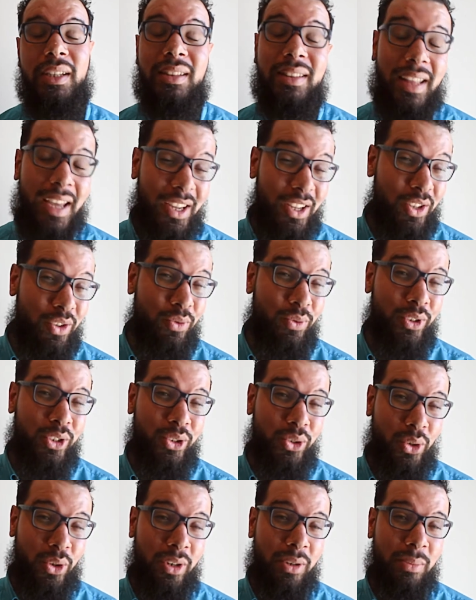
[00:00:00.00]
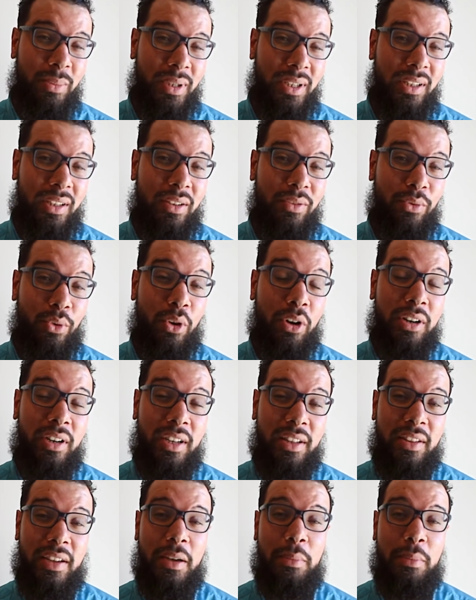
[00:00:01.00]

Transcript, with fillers: Thank you for joining me for another